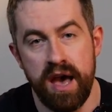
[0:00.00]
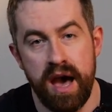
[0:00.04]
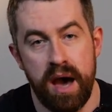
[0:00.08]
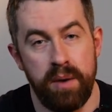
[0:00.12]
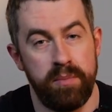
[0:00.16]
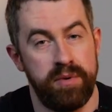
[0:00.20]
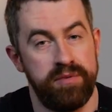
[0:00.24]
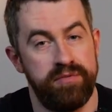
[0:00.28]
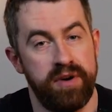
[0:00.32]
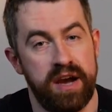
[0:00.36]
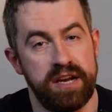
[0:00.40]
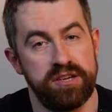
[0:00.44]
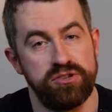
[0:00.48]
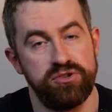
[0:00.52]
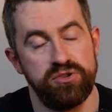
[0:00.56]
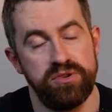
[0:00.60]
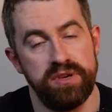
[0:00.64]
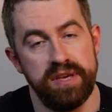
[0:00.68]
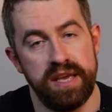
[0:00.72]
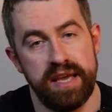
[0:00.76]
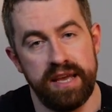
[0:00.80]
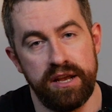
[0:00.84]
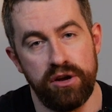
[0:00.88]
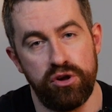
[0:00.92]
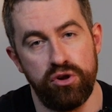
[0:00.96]
And we've
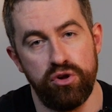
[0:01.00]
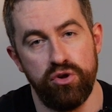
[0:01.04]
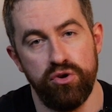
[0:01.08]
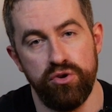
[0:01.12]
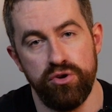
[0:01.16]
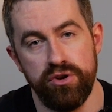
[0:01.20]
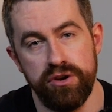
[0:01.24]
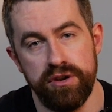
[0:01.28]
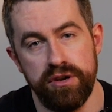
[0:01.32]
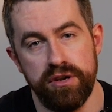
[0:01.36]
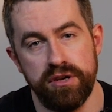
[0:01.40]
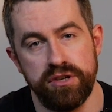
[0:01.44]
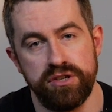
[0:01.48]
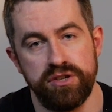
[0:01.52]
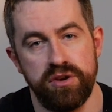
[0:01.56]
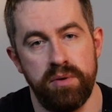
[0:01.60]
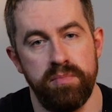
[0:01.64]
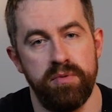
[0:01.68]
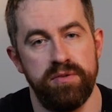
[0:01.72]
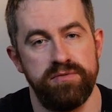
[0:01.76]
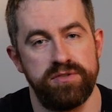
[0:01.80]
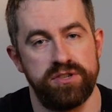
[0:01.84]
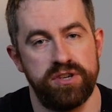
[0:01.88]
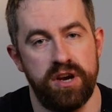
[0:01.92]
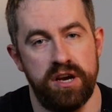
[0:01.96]
actually included
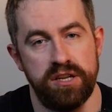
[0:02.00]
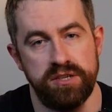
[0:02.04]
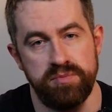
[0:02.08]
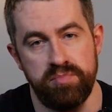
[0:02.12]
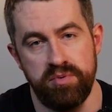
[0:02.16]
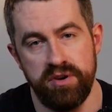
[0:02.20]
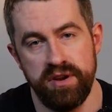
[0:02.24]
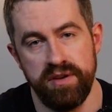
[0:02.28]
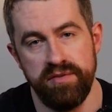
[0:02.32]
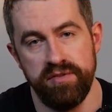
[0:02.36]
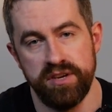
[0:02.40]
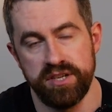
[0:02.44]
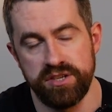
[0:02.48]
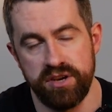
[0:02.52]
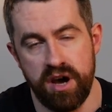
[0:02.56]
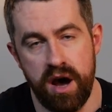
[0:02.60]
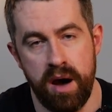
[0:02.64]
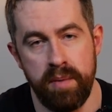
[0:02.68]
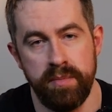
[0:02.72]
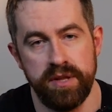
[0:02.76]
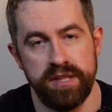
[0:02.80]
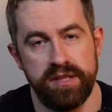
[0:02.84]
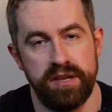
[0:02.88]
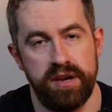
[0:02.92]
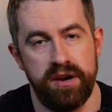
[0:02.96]
some of Scott's previous
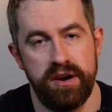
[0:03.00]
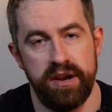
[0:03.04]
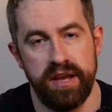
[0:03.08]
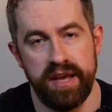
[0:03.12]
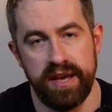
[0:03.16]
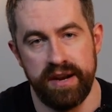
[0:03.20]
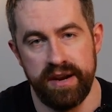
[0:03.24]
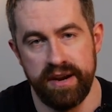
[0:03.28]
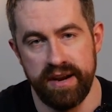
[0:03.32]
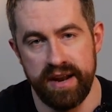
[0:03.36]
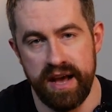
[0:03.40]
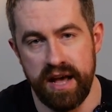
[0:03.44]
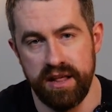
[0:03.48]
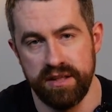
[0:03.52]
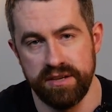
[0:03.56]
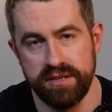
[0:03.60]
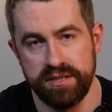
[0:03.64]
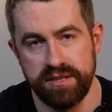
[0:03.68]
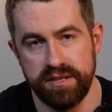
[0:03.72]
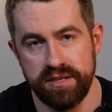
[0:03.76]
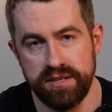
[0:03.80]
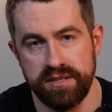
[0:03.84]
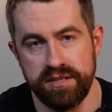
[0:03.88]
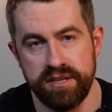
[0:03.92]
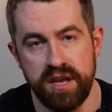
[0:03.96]
commentary and
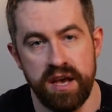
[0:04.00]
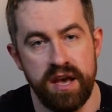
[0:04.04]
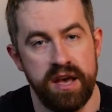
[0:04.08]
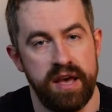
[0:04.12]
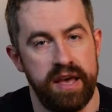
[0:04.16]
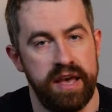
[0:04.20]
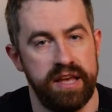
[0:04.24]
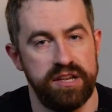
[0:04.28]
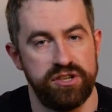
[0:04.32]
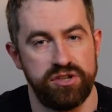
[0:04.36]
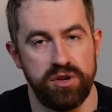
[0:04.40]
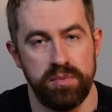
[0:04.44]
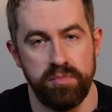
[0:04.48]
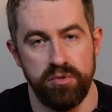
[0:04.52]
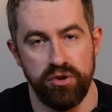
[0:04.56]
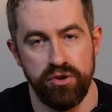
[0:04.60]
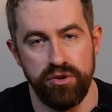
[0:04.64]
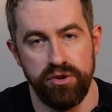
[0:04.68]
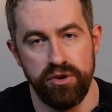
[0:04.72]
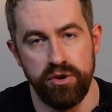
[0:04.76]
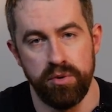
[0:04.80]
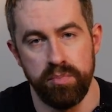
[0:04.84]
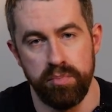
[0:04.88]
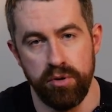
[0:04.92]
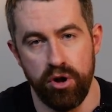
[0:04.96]
analysis in some
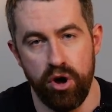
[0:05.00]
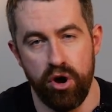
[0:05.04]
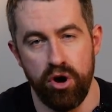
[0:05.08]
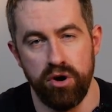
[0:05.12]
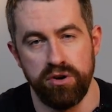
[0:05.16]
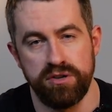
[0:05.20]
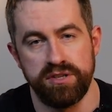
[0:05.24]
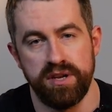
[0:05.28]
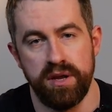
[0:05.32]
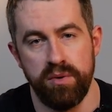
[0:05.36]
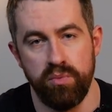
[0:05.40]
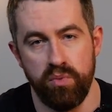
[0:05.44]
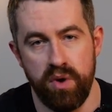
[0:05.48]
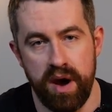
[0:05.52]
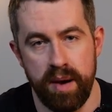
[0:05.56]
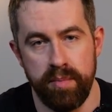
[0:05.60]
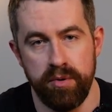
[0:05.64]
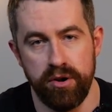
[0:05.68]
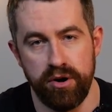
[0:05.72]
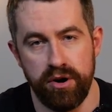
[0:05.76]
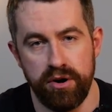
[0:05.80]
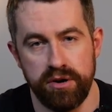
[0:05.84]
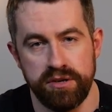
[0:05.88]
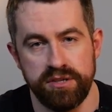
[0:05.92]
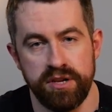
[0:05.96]
Lunio blogs and
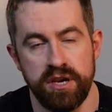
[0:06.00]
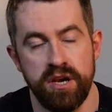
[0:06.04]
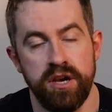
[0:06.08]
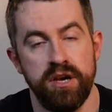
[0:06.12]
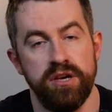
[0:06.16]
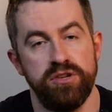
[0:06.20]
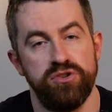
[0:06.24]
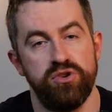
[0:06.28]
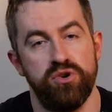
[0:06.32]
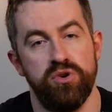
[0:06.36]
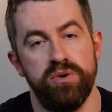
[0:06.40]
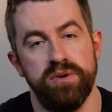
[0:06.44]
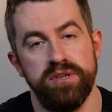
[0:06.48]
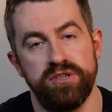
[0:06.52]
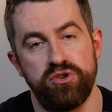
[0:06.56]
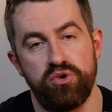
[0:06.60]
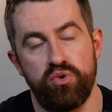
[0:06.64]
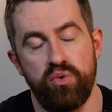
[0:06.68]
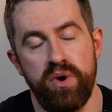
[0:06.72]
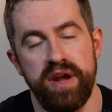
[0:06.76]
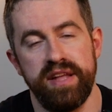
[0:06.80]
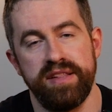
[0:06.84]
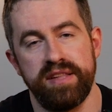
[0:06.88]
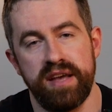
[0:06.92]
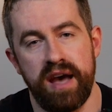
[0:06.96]
webinars. So it was
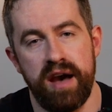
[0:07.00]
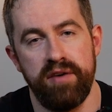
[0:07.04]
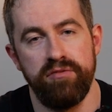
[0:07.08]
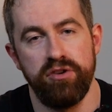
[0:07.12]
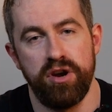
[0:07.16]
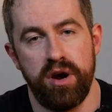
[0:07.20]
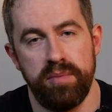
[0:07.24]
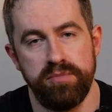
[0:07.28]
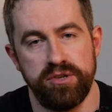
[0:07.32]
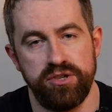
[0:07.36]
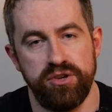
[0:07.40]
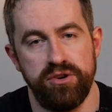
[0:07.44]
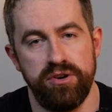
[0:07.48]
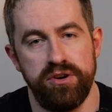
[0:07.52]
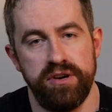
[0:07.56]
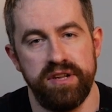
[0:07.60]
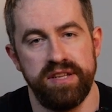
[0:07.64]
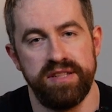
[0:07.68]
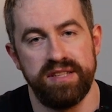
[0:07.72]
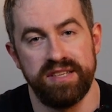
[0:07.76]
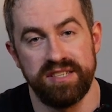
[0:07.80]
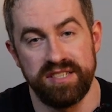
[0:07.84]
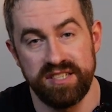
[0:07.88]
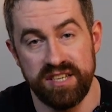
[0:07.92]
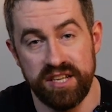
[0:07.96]
great to have an
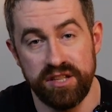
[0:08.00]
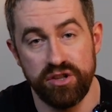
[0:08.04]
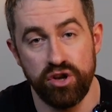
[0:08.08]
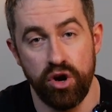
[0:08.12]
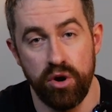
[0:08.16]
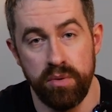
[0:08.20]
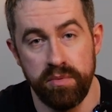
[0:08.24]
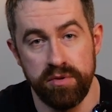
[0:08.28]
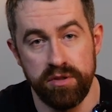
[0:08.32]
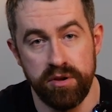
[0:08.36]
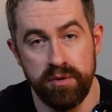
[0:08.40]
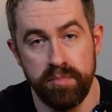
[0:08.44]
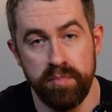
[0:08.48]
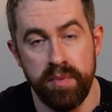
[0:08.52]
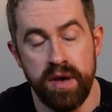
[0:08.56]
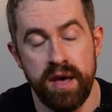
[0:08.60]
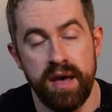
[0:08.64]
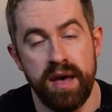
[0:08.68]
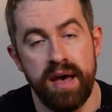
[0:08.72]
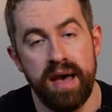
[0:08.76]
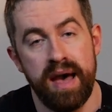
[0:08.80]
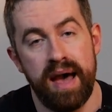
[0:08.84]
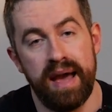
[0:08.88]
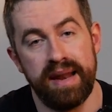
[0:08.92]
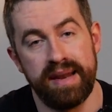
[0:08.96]
opportunity to sit down with him
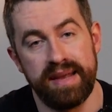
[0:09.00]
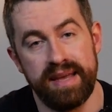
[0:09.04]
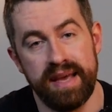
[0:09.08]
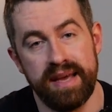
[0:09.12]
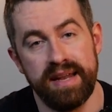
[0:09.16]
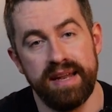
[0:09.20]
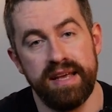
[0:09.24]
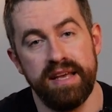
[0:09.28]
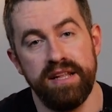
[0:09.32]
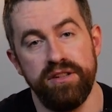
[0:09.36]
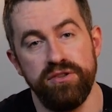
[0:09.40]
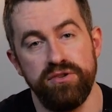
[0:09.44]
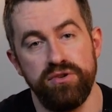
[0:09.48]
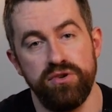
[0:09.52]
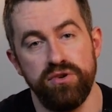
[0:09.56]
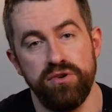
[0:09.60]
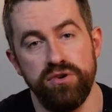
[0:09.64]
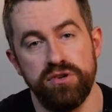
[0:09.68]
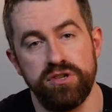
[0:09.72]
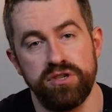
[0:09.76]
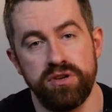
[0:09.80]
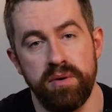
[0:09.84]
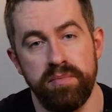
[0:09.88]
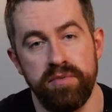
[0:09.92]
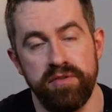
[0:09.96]
and get
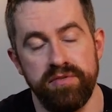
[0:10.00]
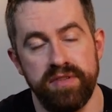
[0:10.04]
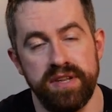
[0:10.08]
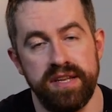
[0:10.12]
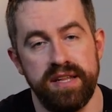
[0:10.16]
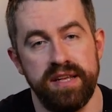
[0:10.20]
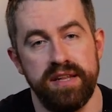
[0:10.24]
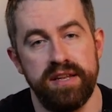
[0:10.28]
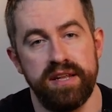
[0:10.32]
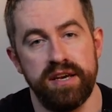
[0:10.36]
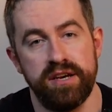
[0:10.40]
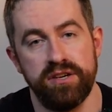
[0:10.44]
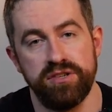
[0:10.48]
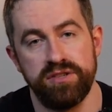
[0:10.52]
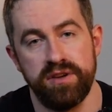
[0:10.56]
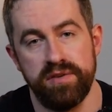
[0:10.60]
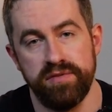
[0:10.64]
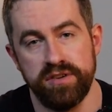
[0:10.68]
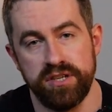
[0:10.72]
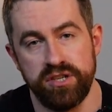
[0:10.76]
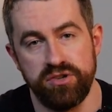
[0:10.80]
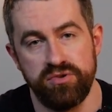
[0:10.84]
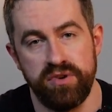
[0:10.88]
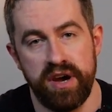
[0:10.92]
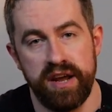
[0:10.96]
into some of the details
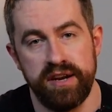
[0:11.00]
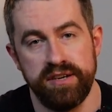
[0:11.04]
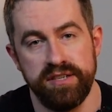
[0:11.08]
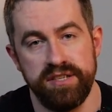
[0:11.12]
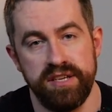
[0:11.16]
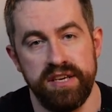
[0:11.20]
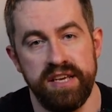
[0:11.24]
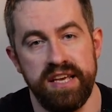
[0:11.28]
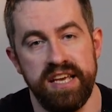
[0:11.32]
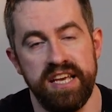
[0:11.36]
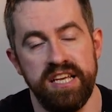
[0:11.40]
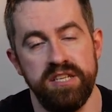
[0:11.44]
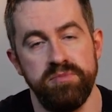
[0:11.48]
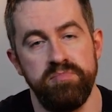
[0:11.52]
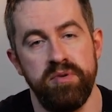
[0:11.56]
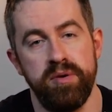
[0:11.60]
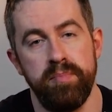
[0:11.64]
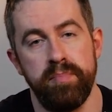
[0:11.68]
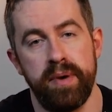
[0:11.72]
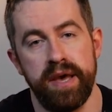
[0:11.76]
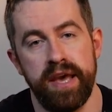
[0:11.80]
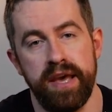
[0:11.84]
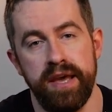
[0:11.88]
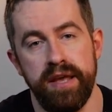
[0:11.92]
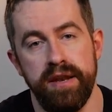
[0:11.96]
of a strategy he's
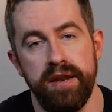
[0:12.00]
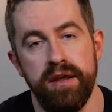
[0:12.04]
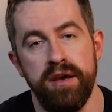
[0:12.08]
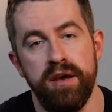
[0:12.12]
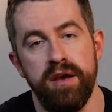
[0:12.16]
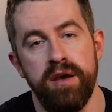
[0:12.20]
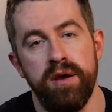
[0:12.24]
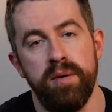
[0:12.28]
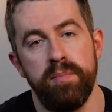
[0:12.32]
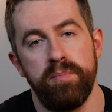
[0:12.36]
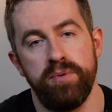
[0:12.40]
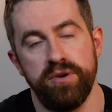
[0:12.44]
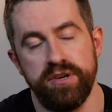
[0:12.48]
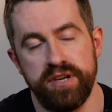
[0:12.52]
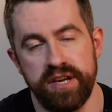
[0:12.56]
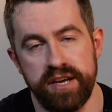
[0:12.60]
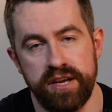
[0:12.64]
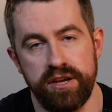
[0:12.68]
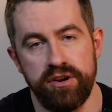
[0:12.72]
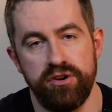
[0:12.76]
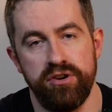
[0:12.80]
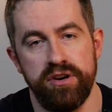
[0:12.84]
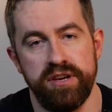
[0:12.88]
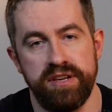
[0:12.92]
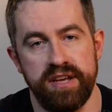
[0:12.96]
been paying
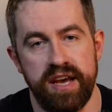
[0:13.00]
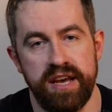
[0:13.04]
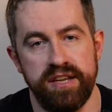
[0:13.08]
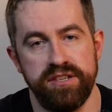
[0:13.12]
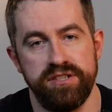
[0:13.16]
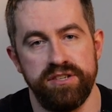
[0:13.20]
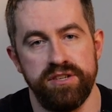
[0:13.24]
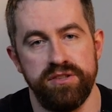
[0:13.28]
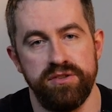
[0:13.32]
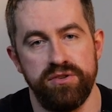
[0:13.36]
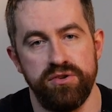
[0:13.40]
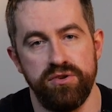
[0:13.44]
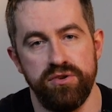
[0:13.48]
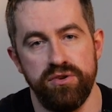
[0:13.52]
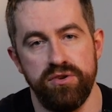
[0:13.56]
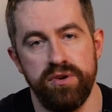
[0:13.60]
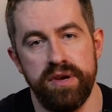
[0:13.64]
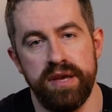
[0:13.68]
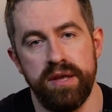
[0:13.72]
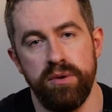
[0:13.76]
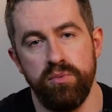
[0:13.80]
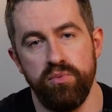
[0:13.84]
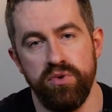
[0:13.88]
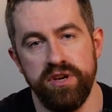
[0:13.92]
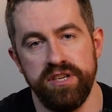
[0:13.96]
particular attention to
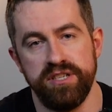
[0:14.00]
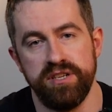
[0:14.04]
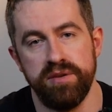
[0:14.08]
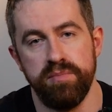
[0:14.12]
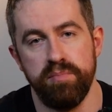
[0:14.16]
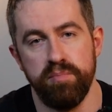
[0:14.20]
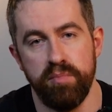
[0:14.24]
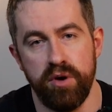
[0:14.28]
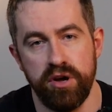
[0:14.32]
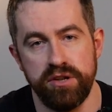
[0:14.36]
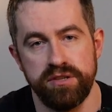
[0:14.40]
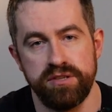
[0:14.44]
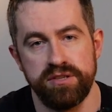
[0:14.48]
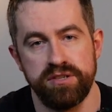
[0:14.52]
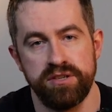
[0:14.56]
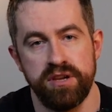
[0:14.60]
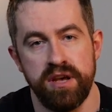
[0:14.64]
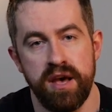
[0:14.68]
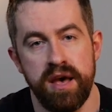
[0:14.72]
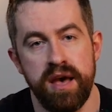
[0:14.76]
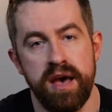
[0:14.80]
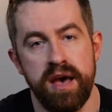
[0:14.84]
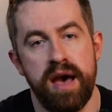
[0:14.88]
in recent months.